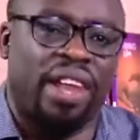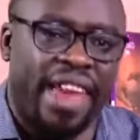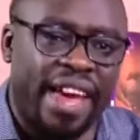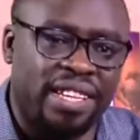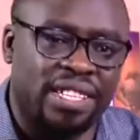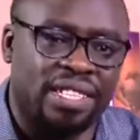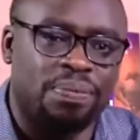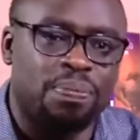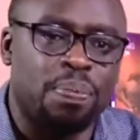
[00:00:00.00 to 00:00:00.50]

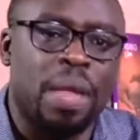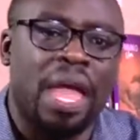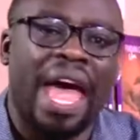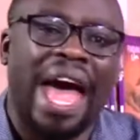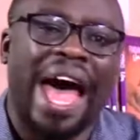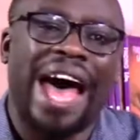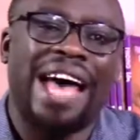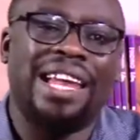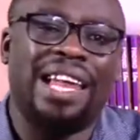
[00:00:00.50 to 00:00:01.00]
debt
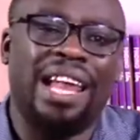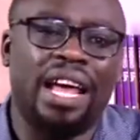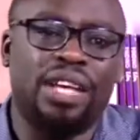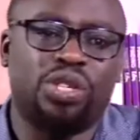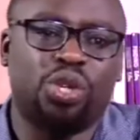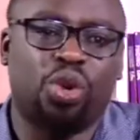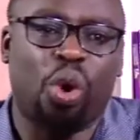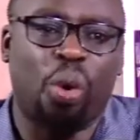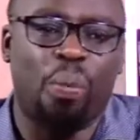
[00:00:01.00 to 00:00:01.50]
and
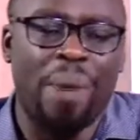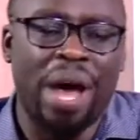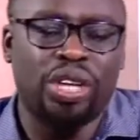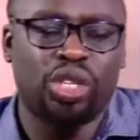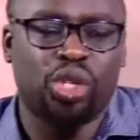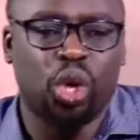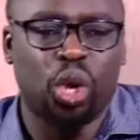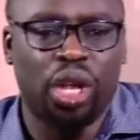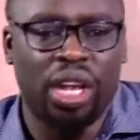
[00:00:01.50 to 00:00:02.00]
less
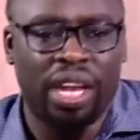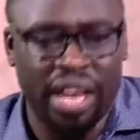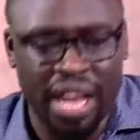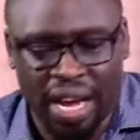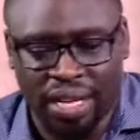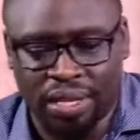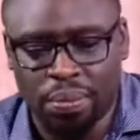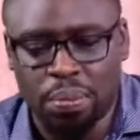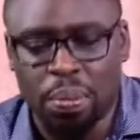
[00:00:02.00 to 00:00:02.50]
commercial
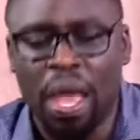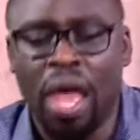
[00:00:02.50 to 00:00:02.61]
debt.